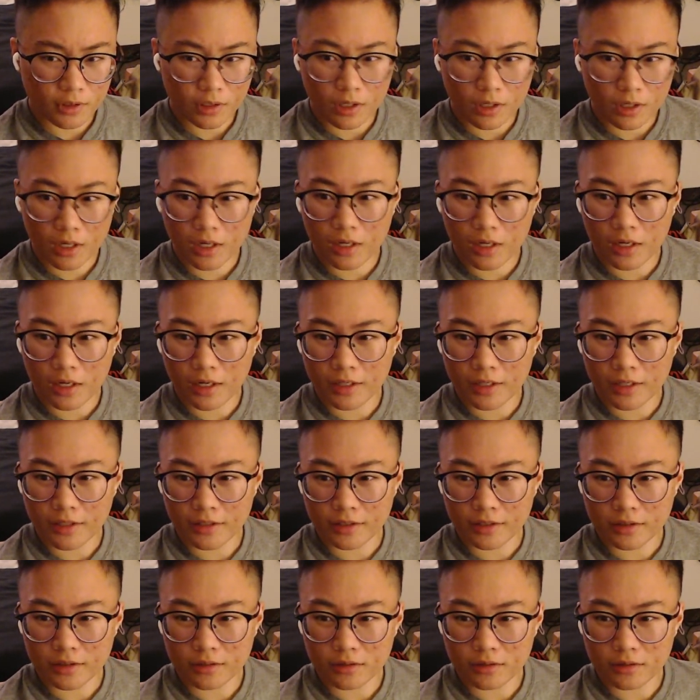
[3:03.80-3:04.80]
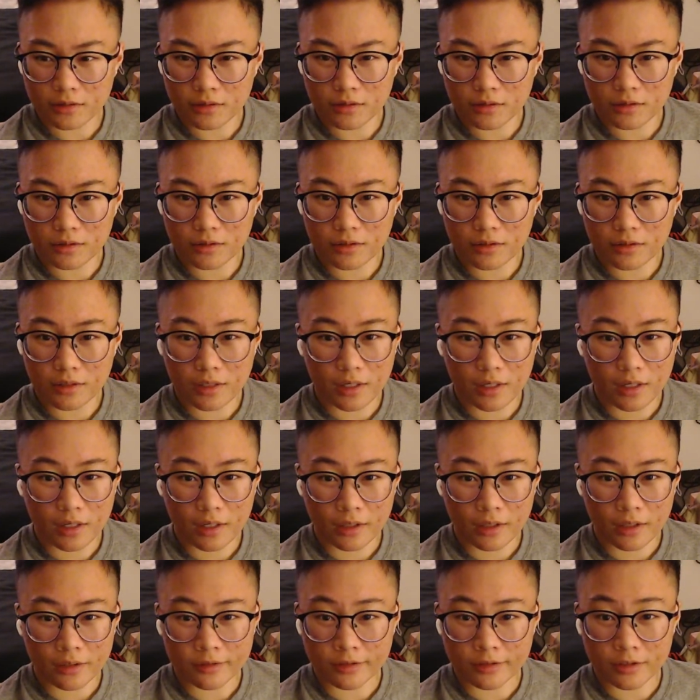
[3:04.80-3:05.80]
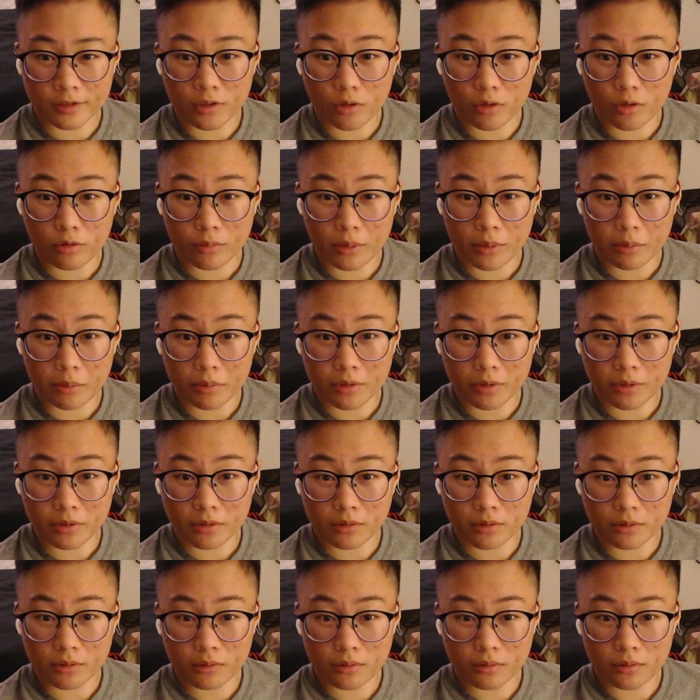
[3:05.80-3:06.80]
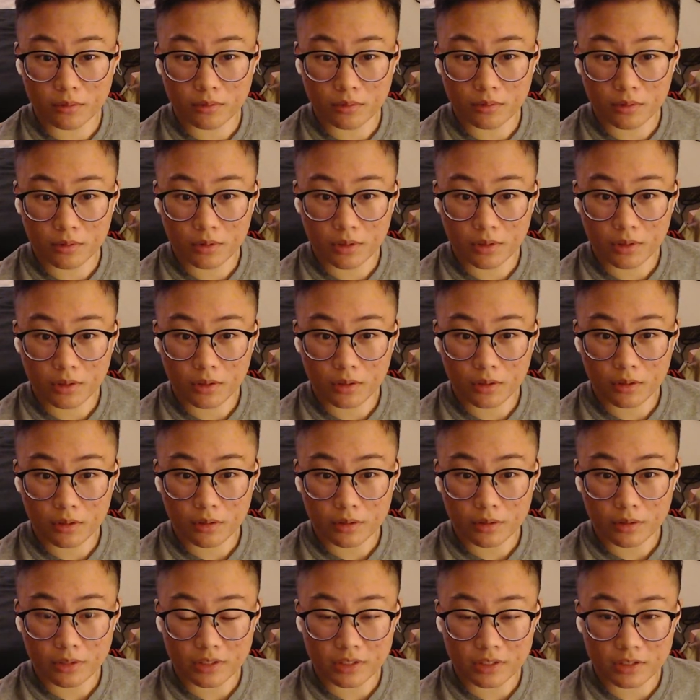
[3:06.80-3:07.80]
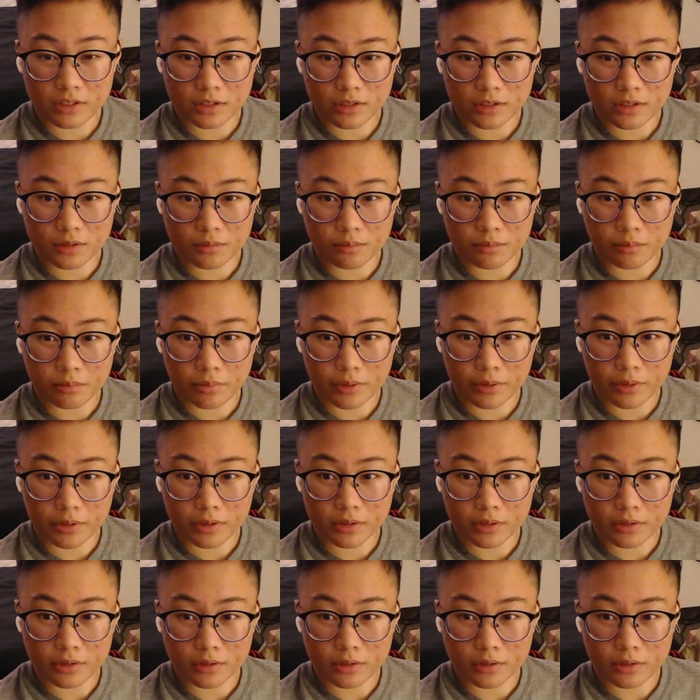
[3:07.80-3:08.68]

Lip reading: I honestly don't remember it, but